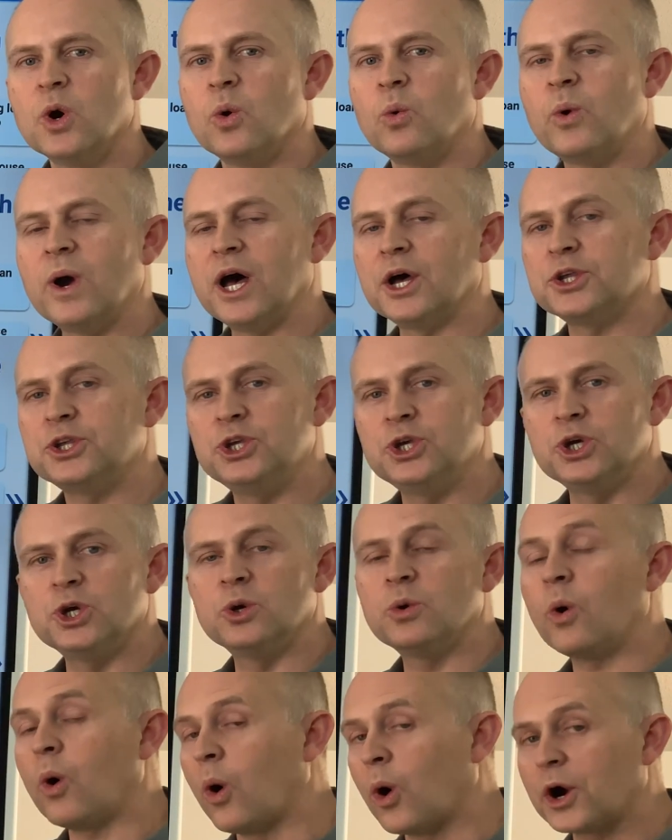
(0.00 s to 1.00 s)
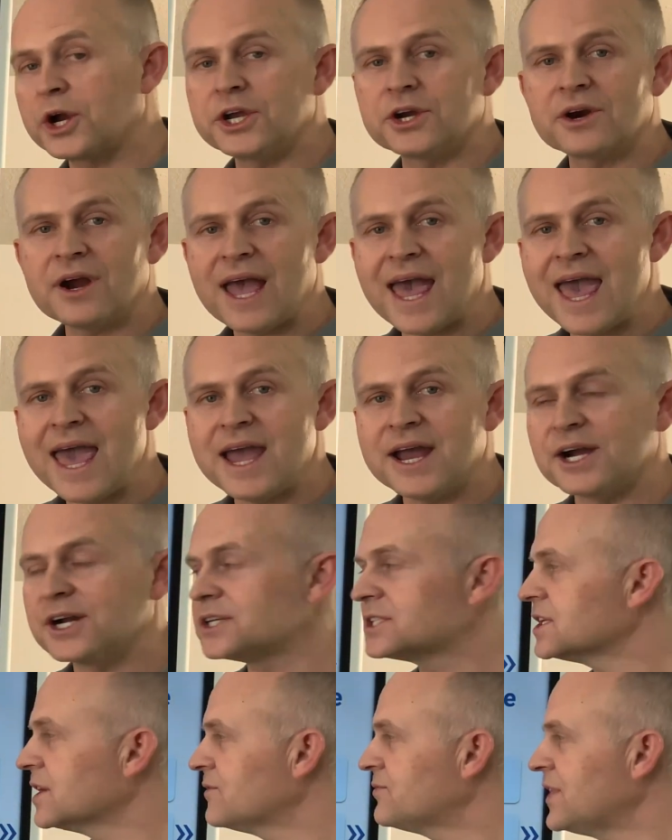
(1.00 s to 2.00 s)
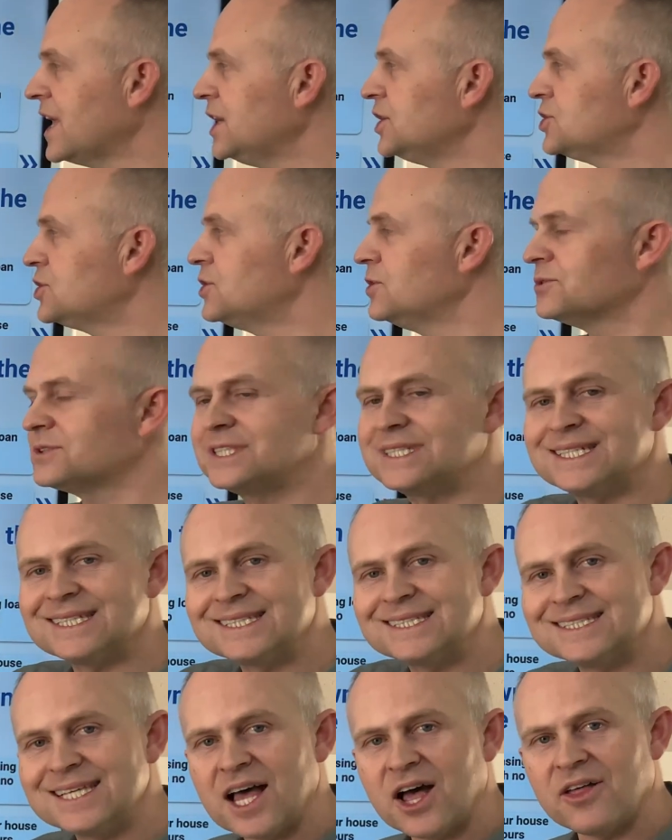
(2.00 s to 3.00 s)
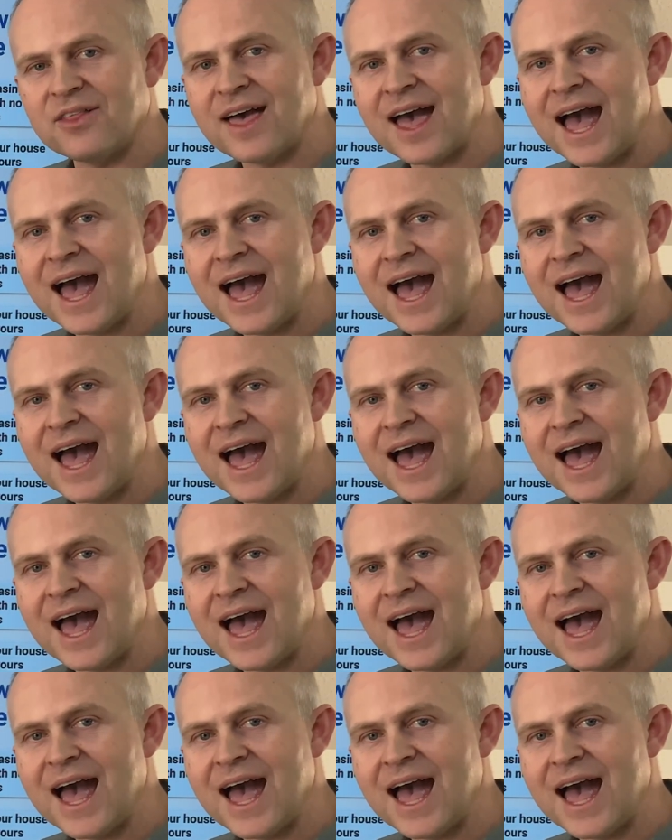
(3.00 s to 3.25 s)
Well, you or your heirs, if they choose to sell the